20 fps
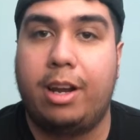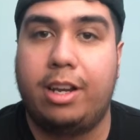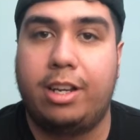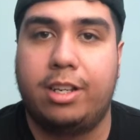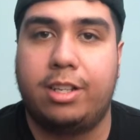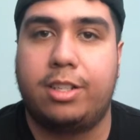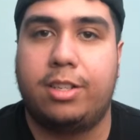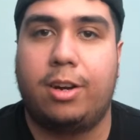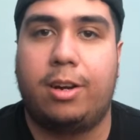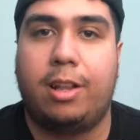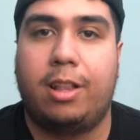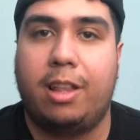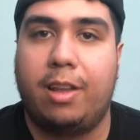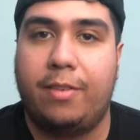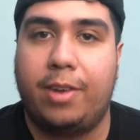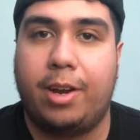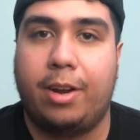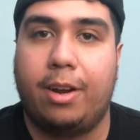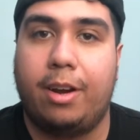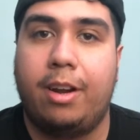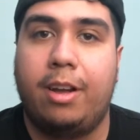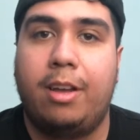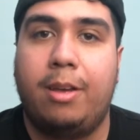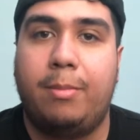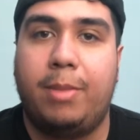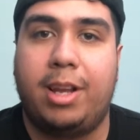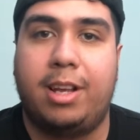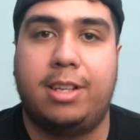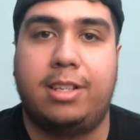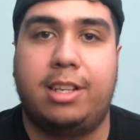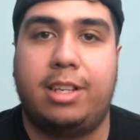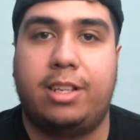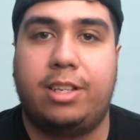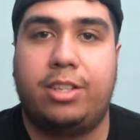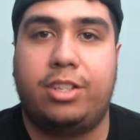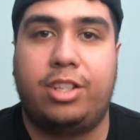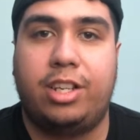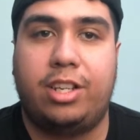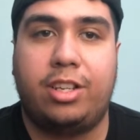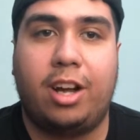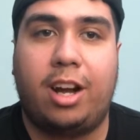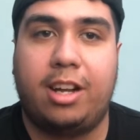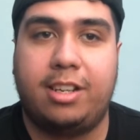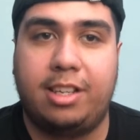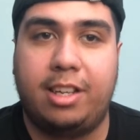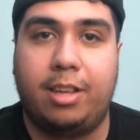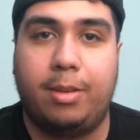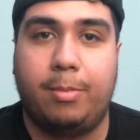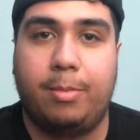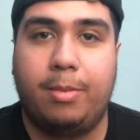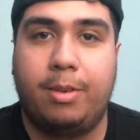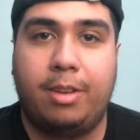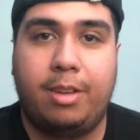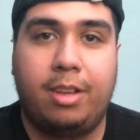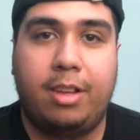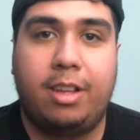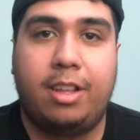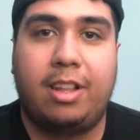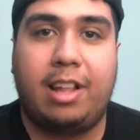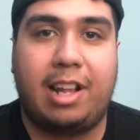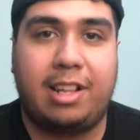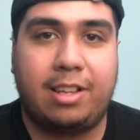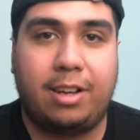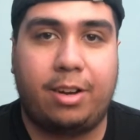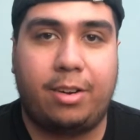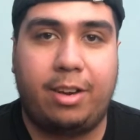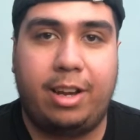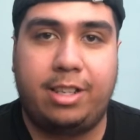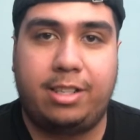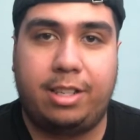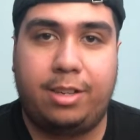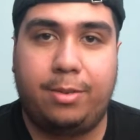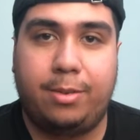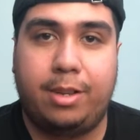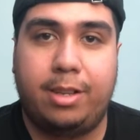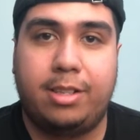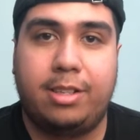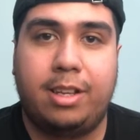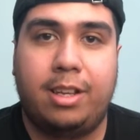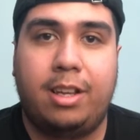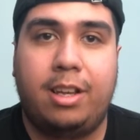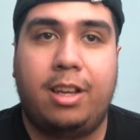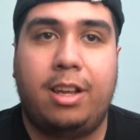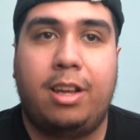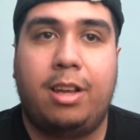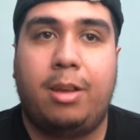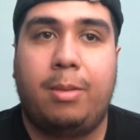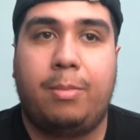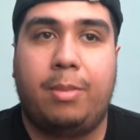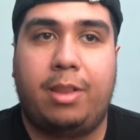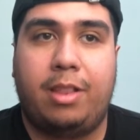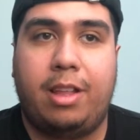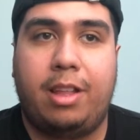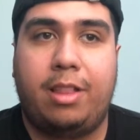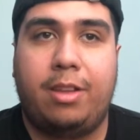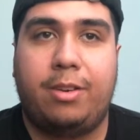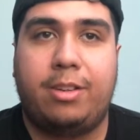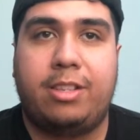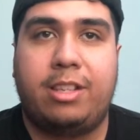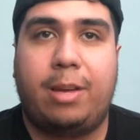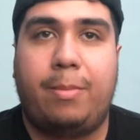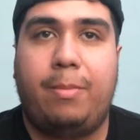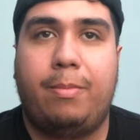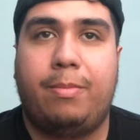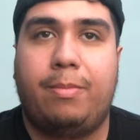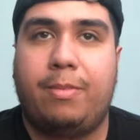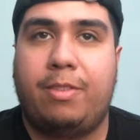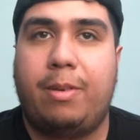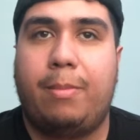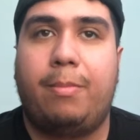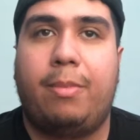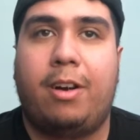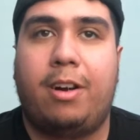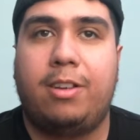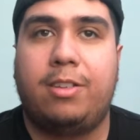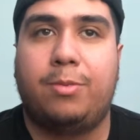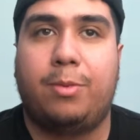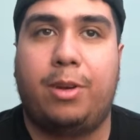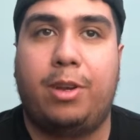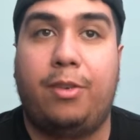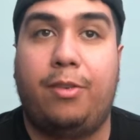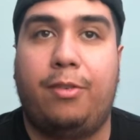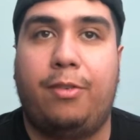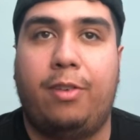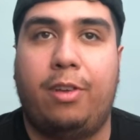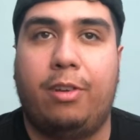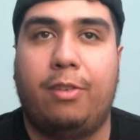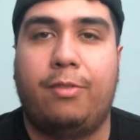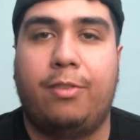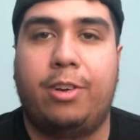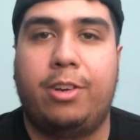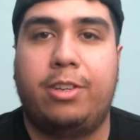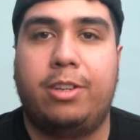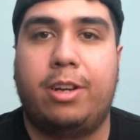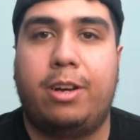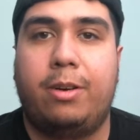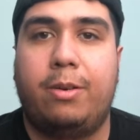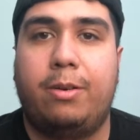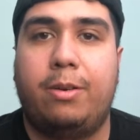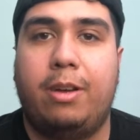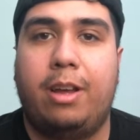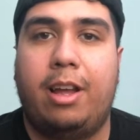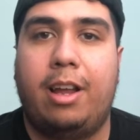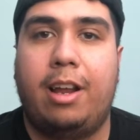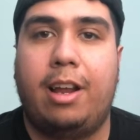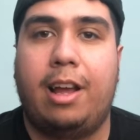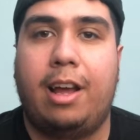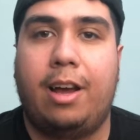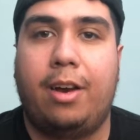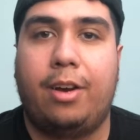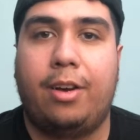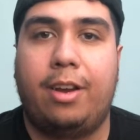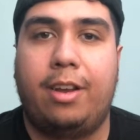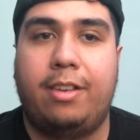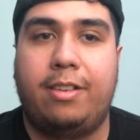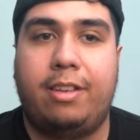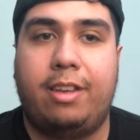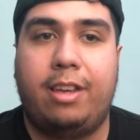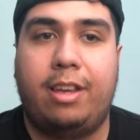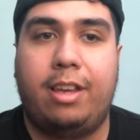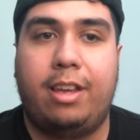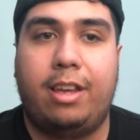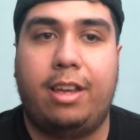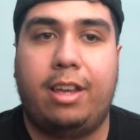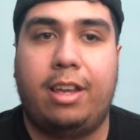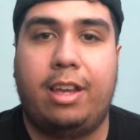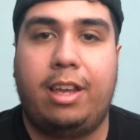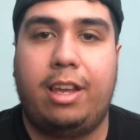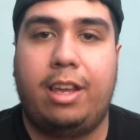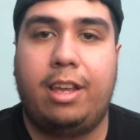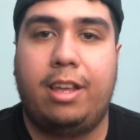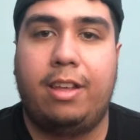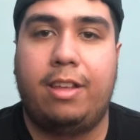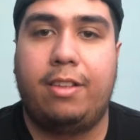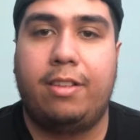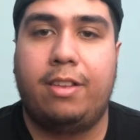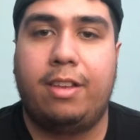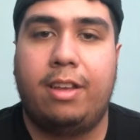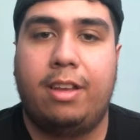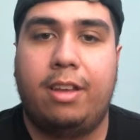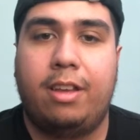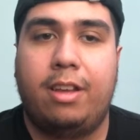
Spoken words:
and he just started loving her because she talked to him. That's how crazy it was. But then there's some parts where you feel for Joe and how crazy he is,